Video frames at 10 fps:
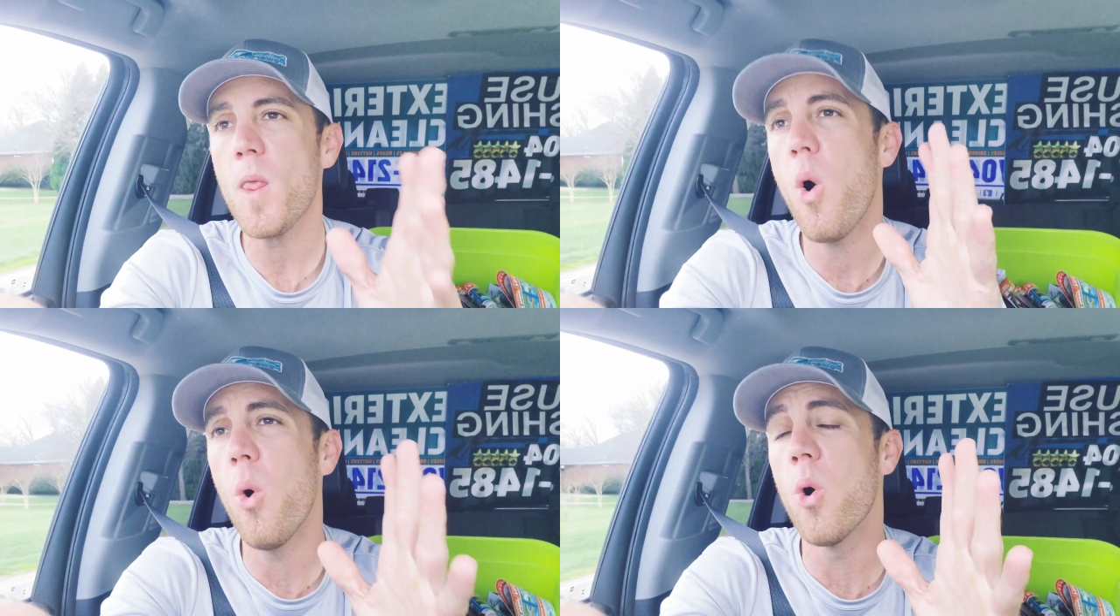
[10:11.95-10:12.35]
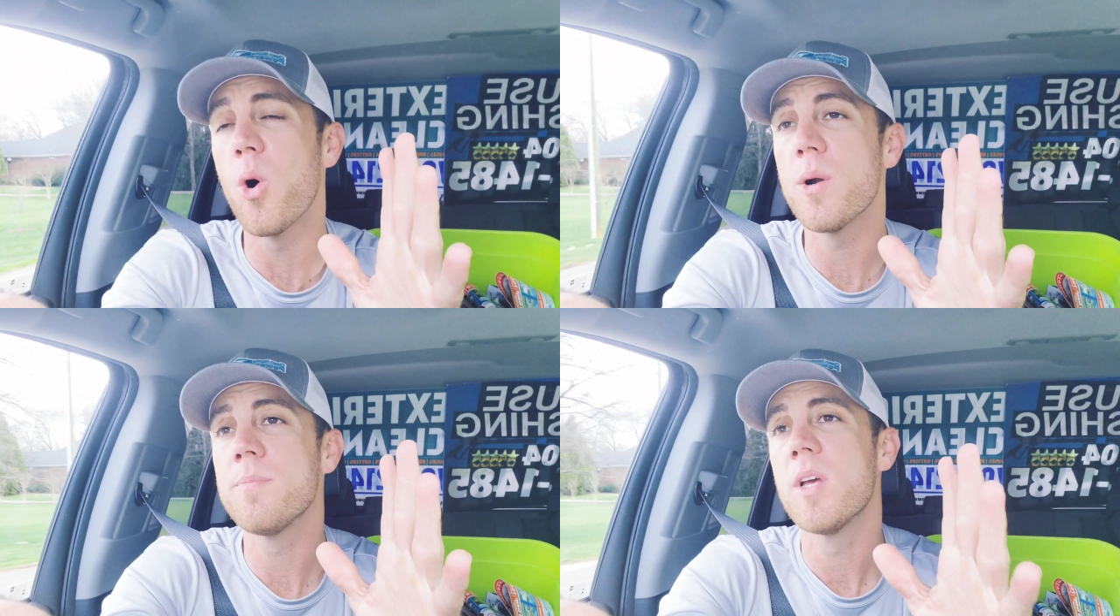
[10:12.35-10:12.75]

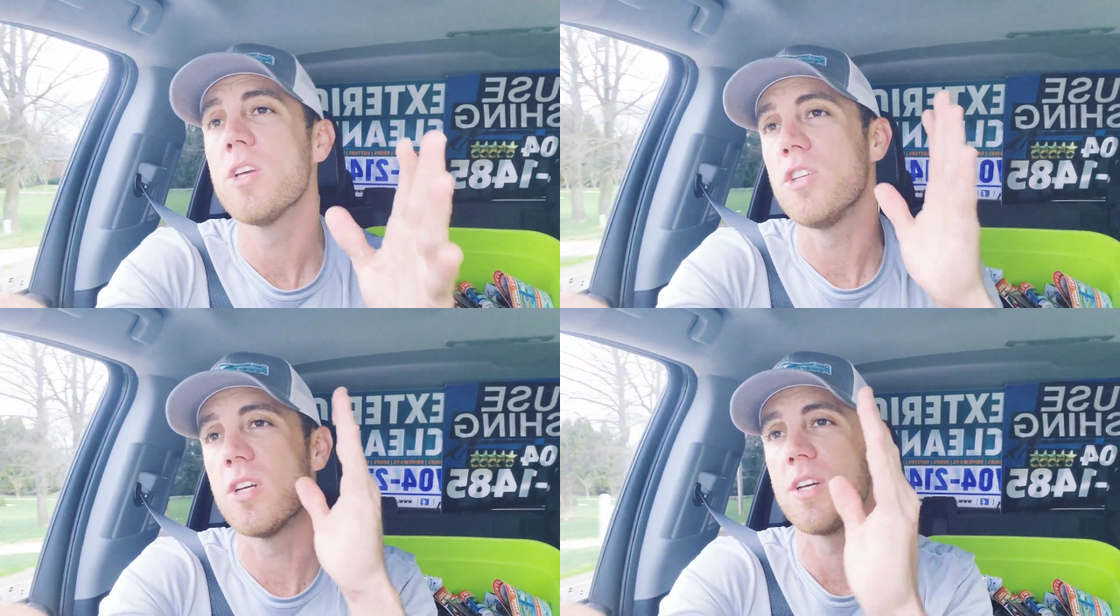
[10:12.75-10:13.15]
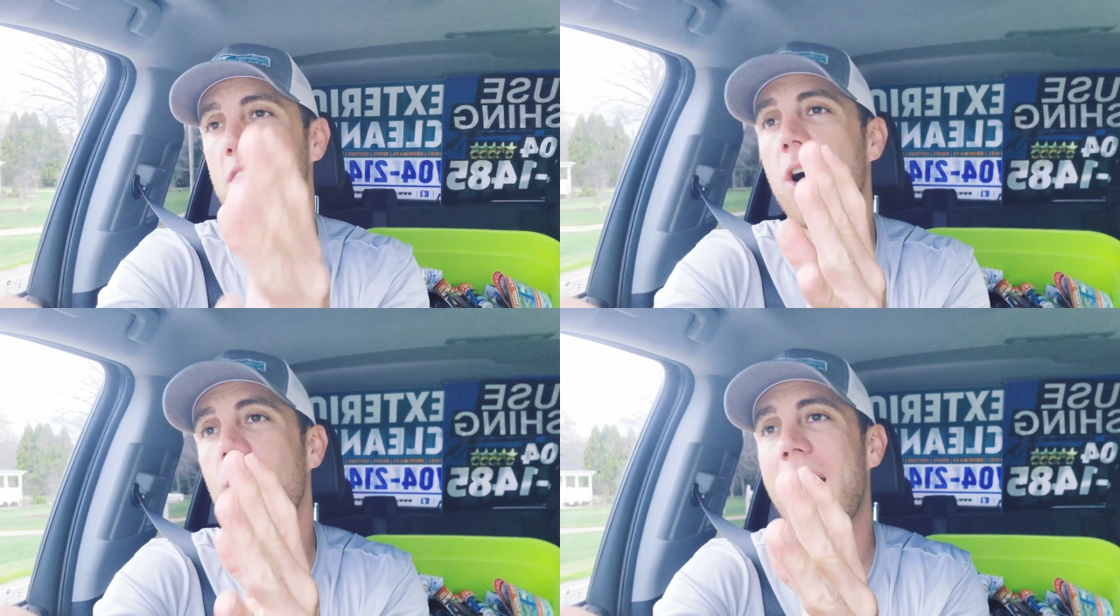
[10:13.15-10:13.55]
or you can
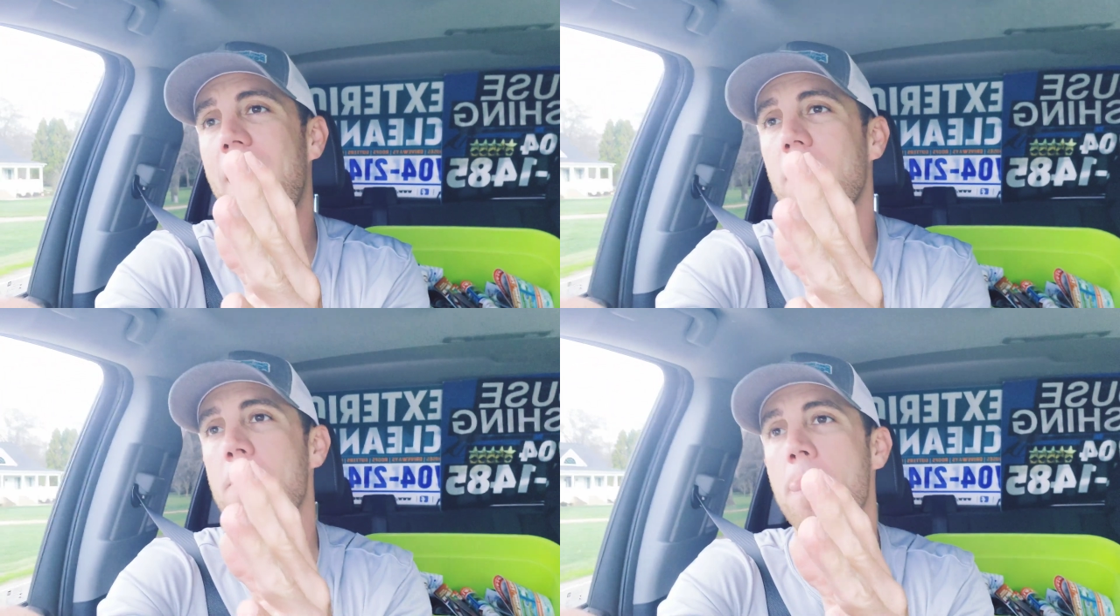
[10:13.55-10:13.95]
go out